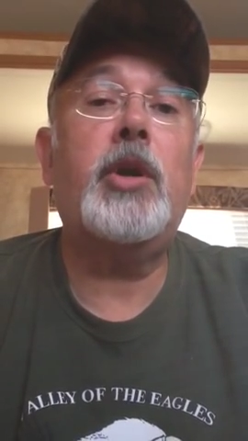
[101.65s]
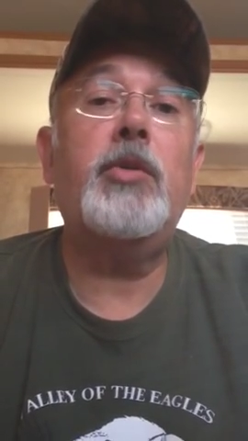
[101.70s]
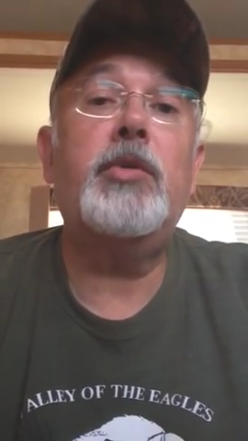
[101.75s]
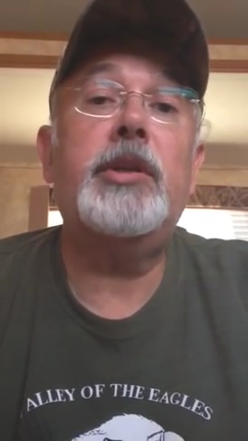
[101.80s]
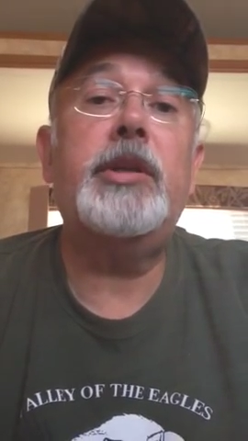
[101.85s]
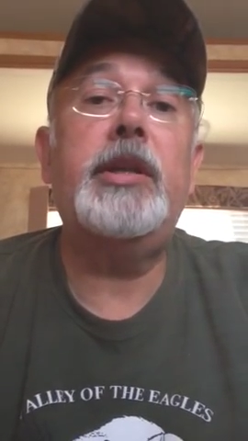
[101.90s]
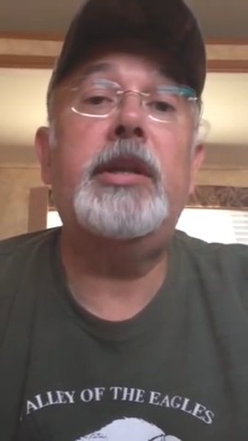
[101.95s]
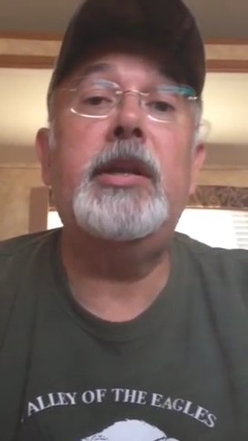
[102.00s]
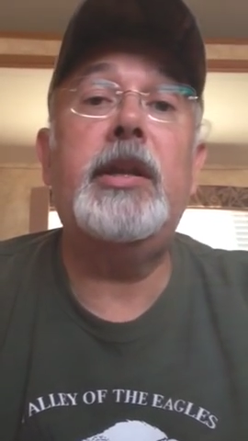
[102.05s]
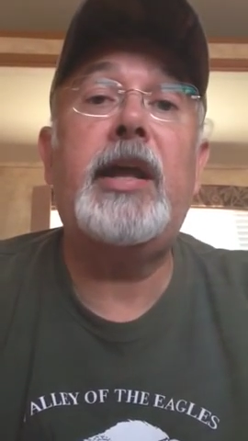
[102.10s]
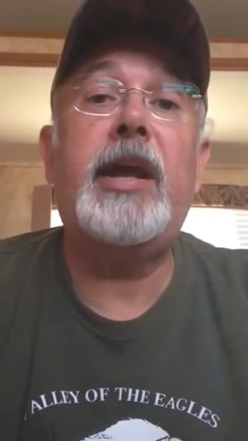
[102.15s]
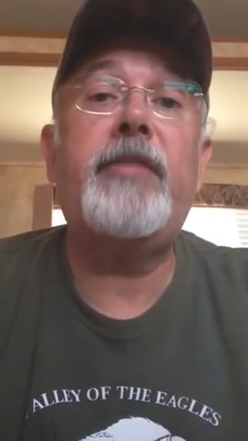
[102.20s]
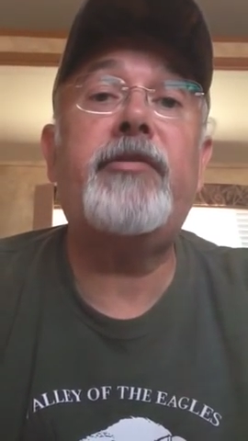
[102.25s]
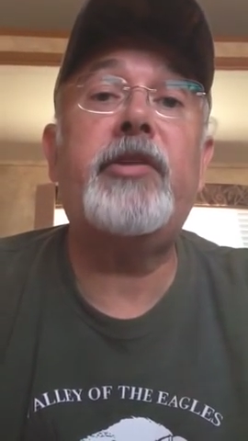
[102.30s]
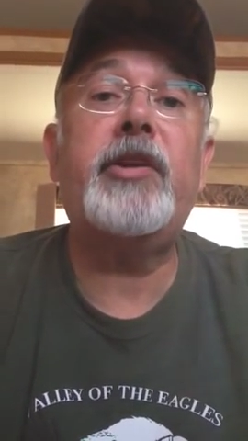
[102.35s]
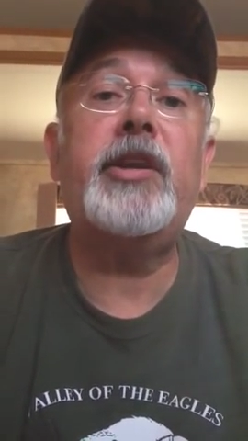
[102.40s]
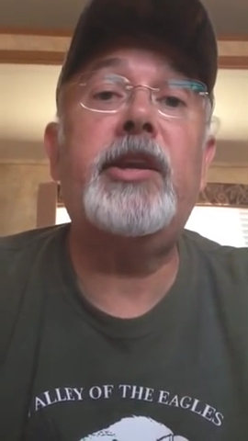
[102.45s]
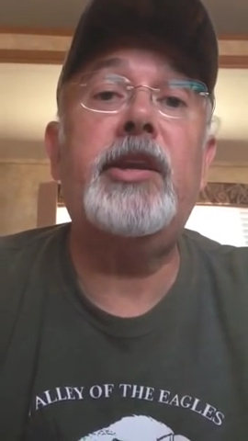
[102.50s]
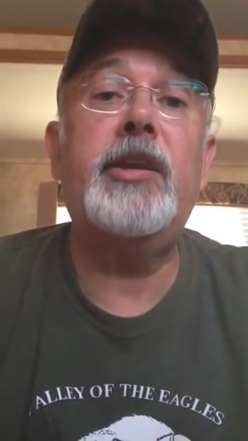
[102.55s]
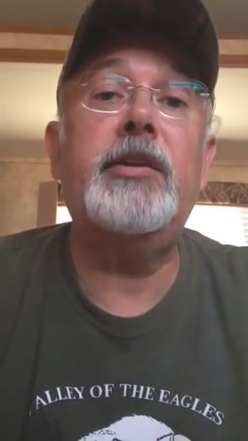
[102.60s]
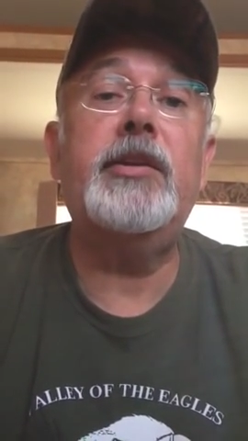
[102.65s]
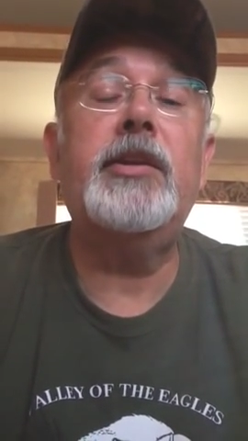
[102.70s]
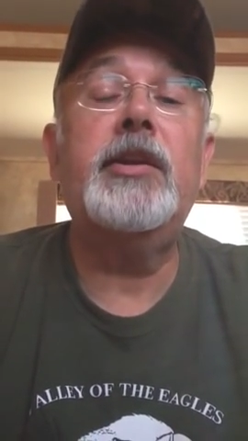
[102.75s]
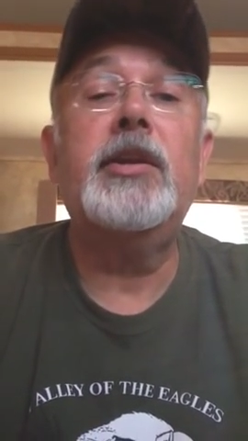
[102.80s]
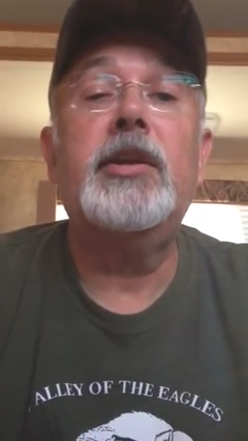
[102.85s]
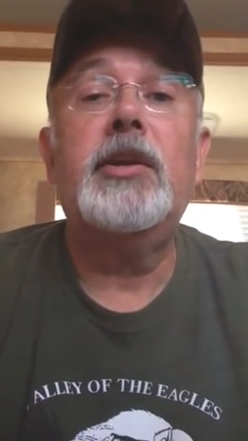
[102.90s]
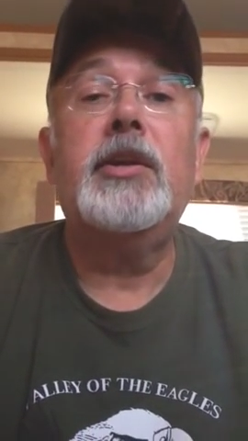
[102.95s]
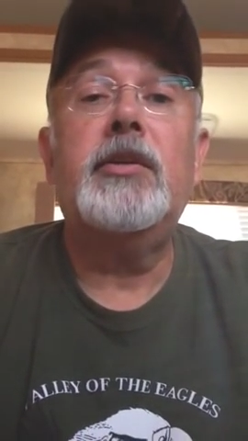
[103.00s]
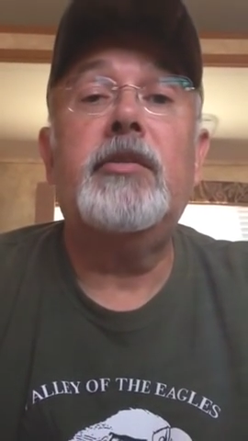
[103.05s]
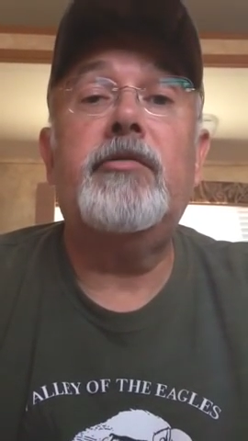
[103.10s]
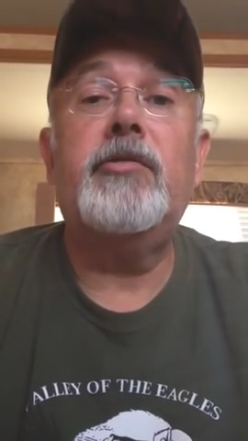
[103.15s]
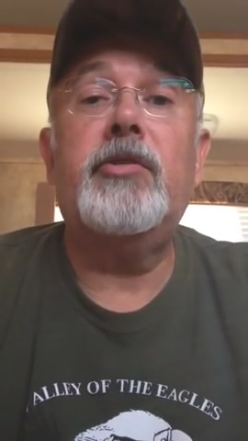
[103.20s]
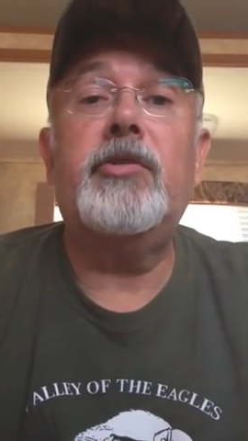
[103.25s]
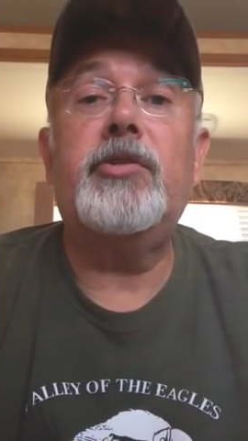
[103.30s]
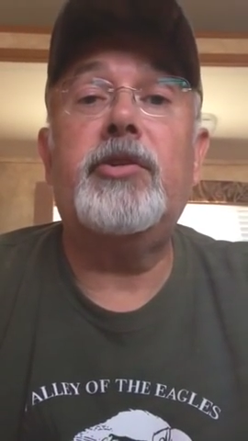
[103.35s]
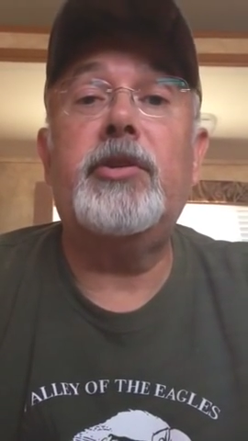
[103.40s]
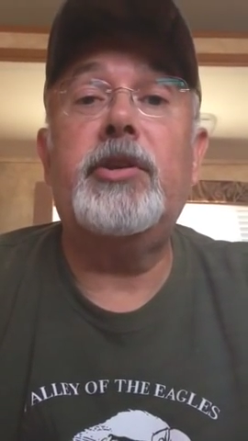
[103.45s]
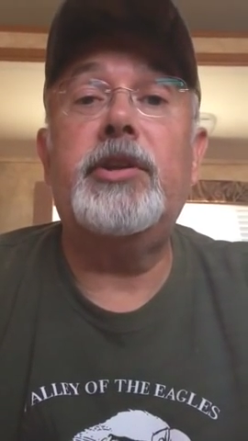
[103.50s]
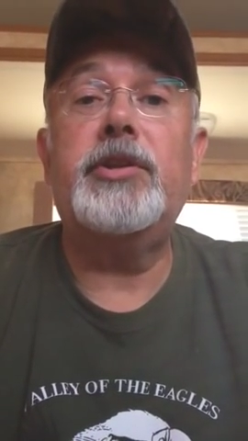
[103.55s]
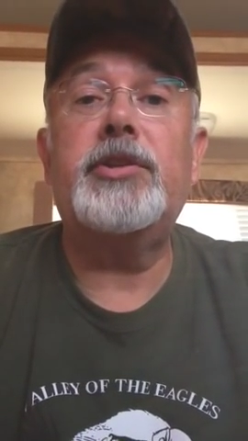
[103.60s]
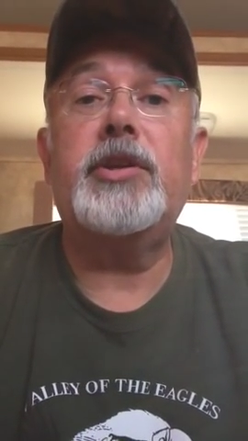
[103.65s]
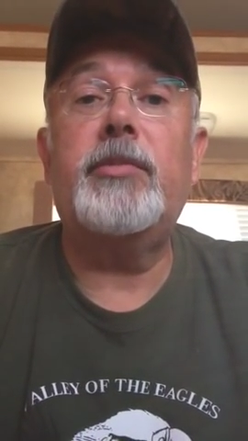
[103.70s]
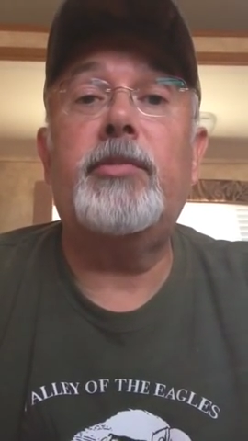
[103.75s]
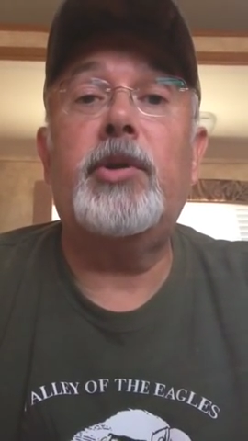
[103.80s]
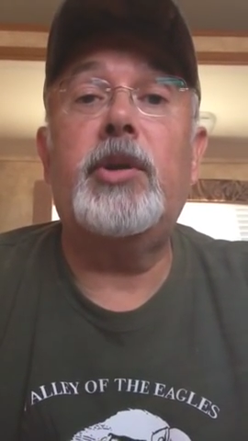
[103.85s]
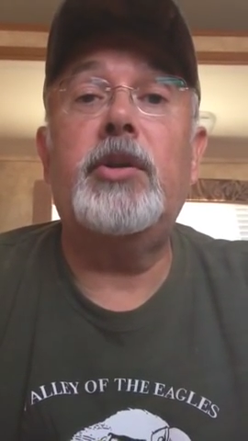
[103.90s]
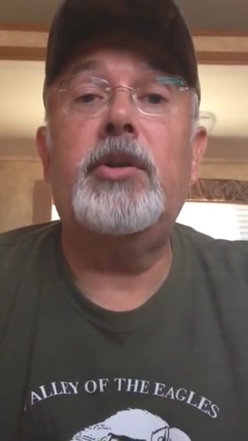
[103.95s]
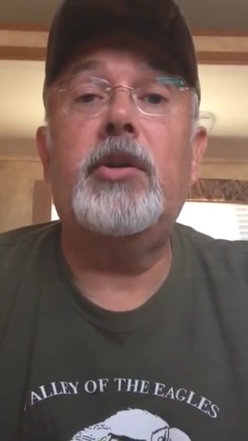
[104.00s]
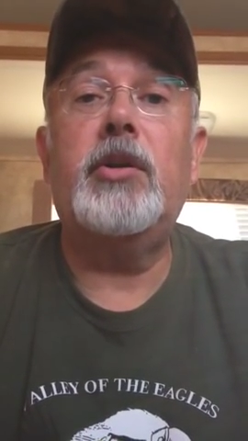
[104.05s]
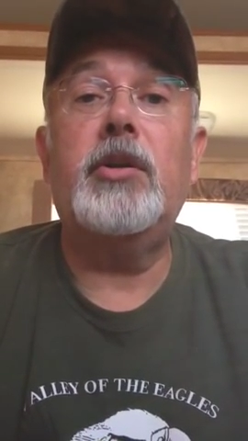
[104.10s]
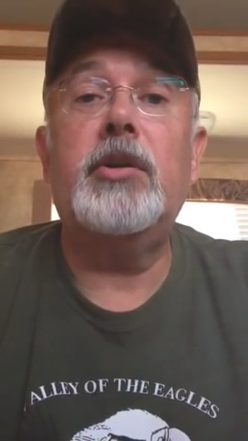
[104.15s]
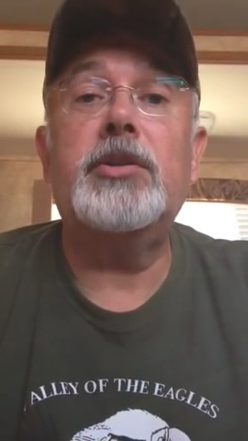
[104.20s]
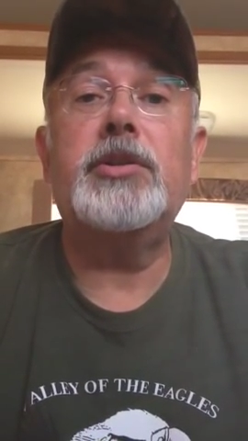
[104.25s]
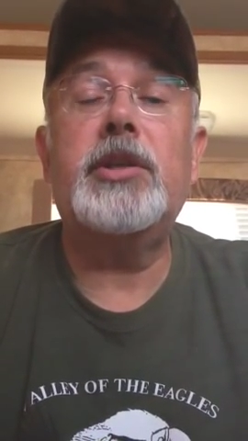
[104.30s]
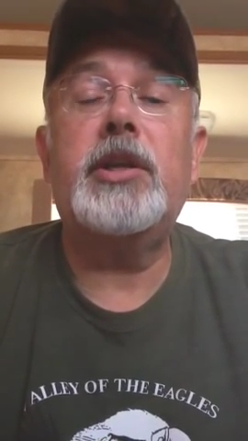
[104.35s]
only needed half a kit for 30 some odd dollars.